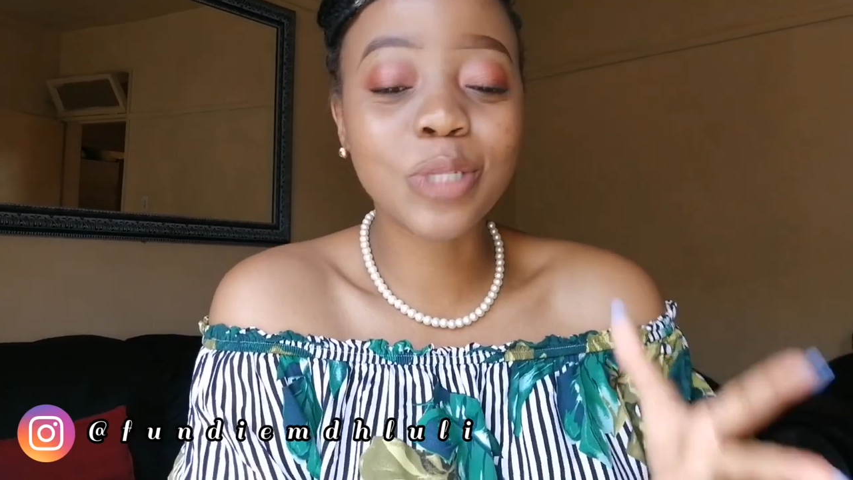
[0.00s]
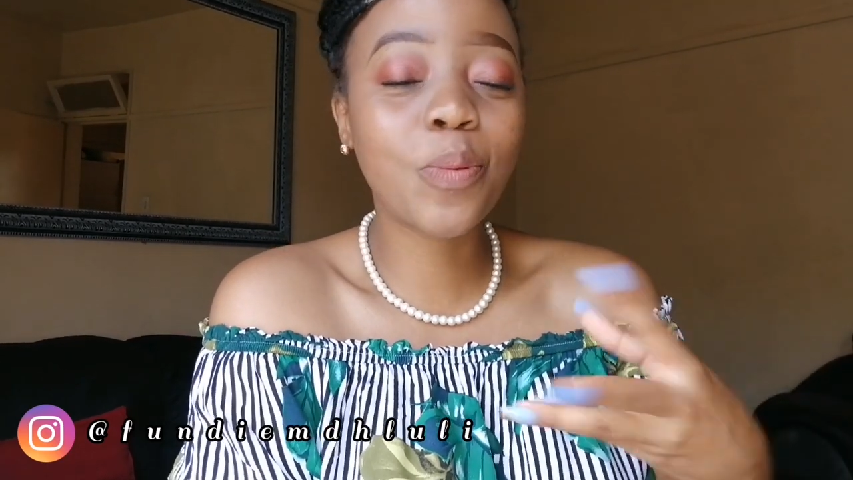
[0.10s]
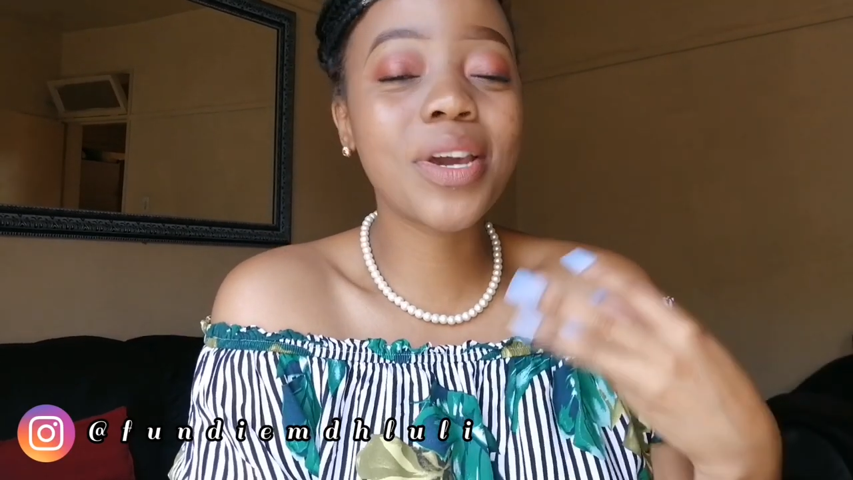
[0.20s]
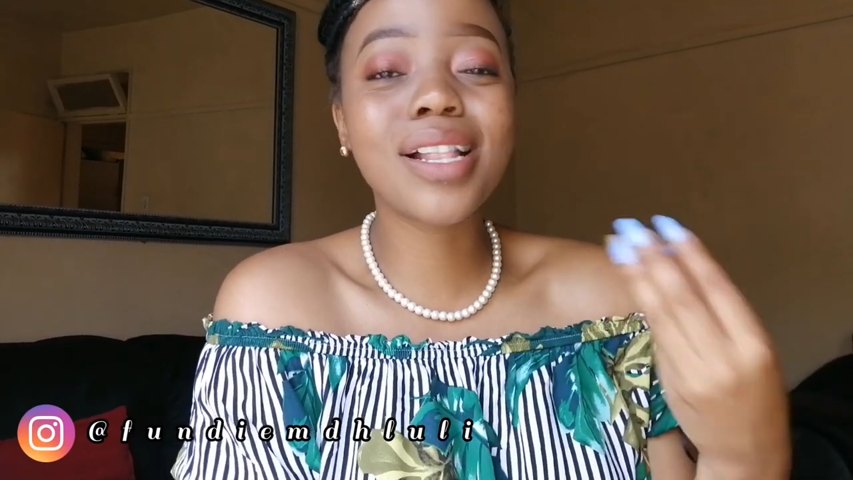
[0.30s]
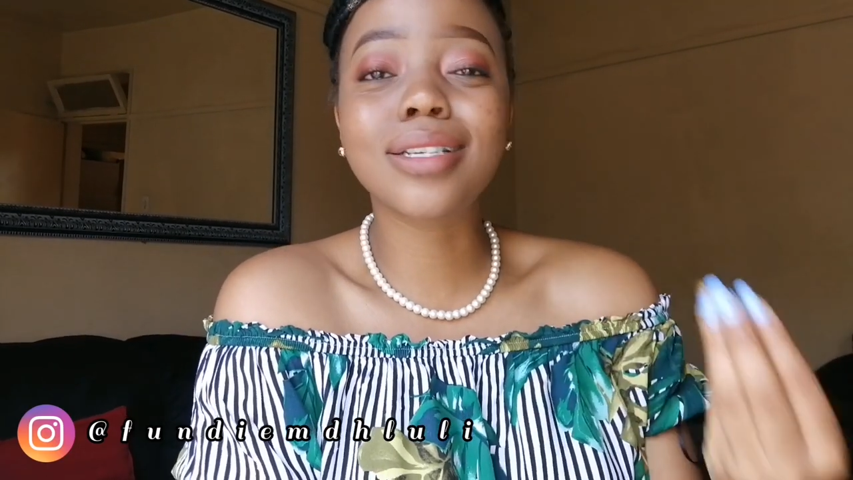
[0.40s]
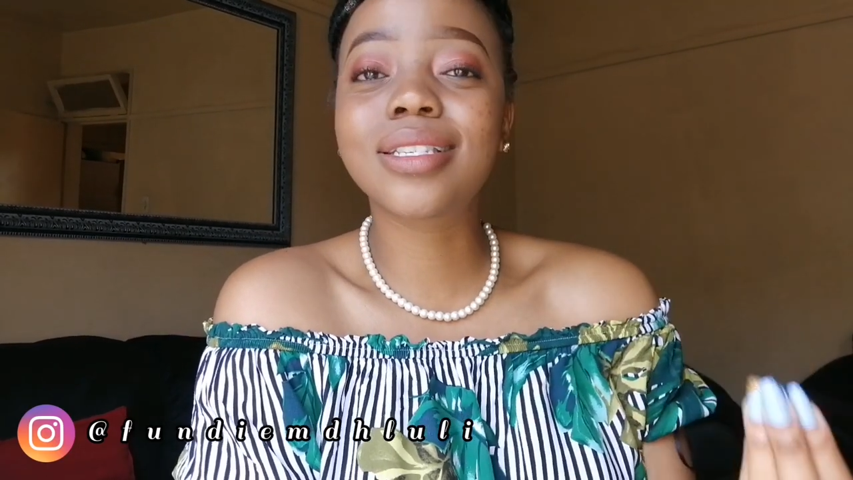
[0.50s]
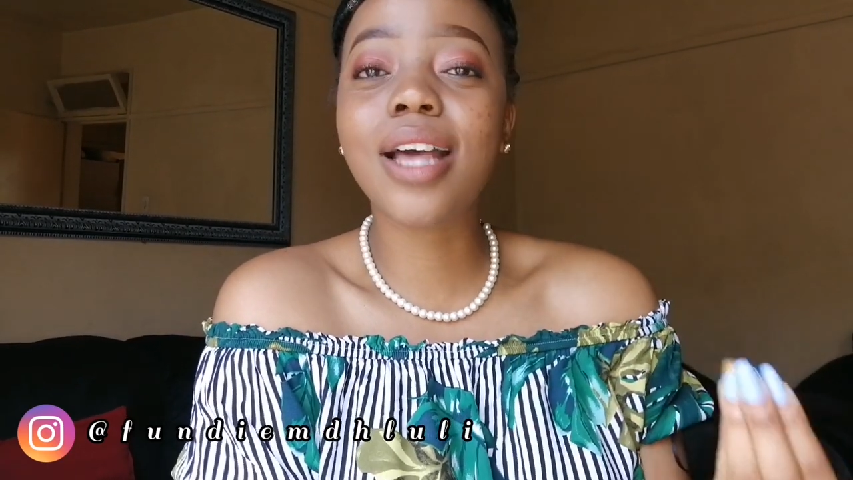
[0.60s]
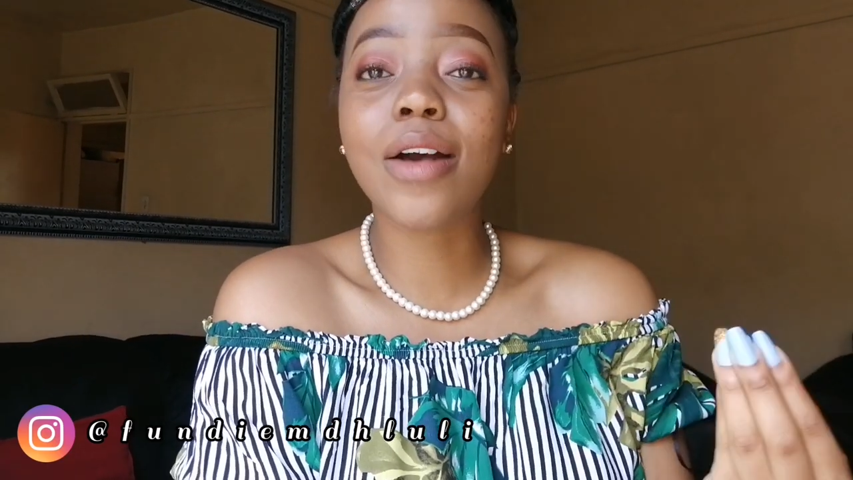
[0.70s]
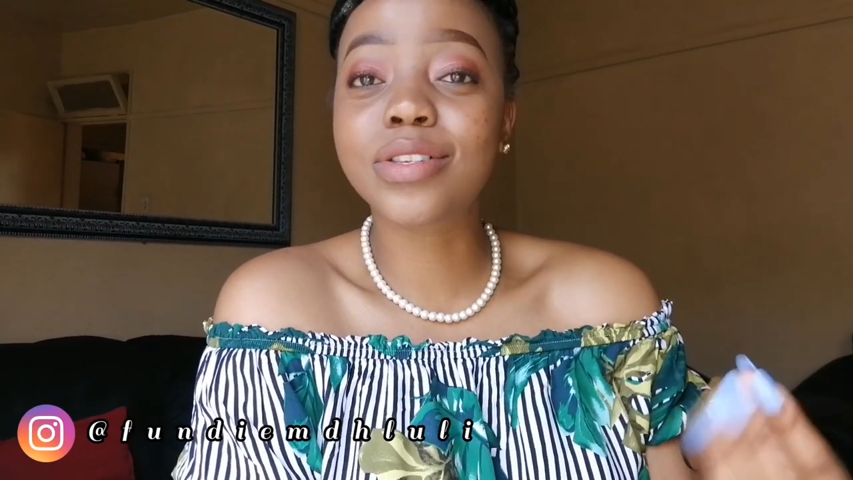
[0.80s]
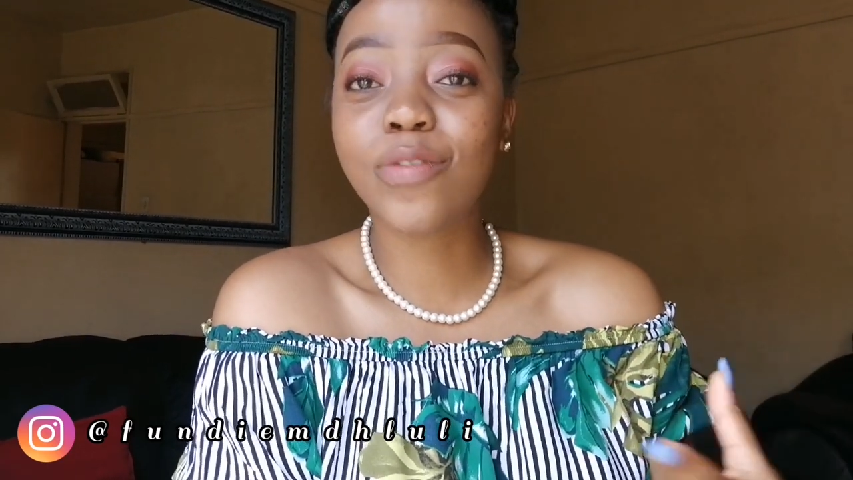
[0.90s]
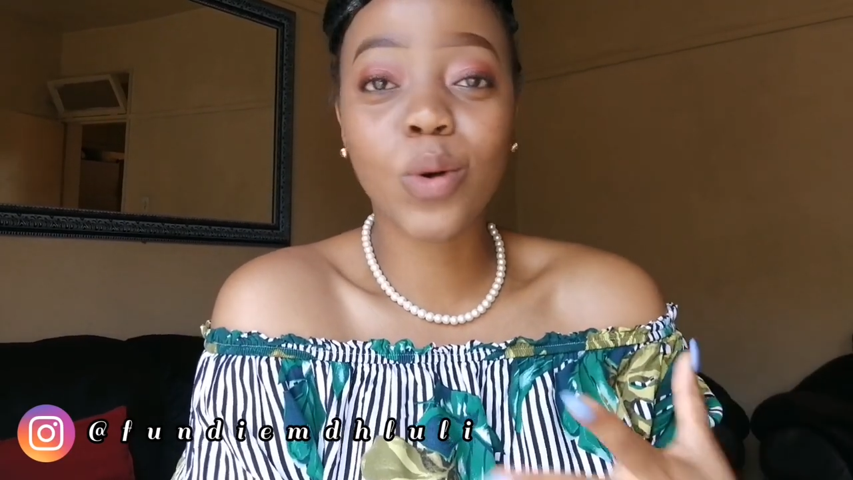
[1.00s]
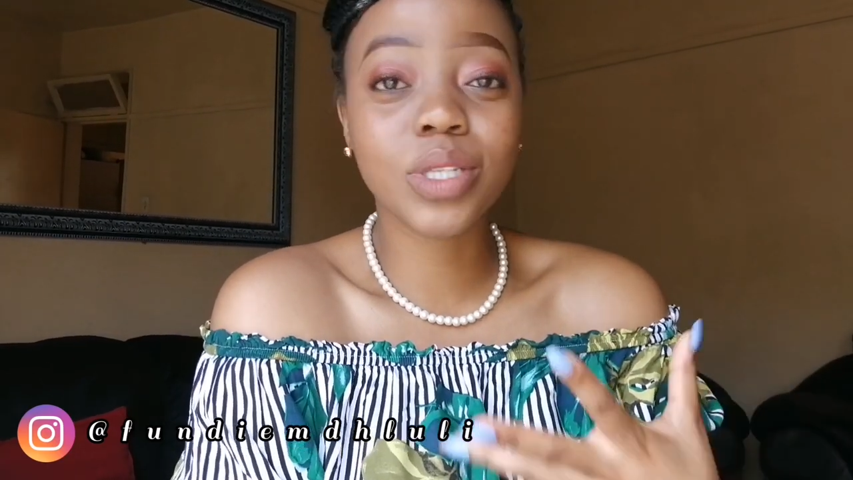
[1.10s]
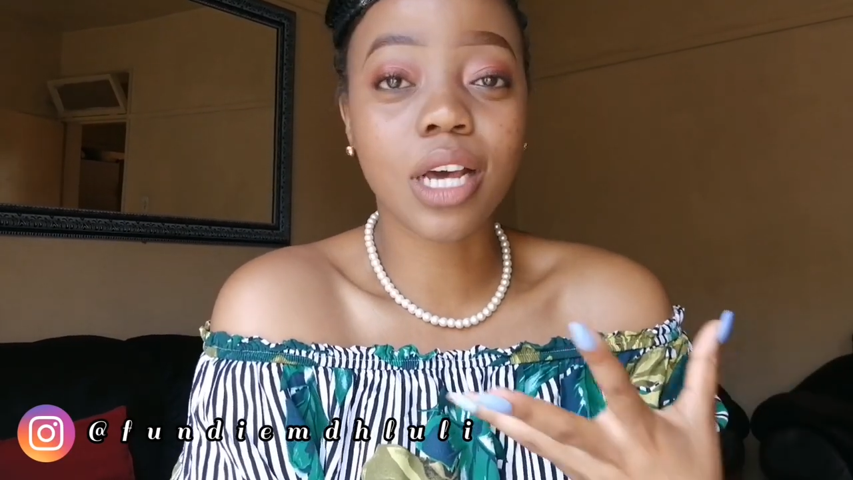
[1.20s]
spoil ourselves for all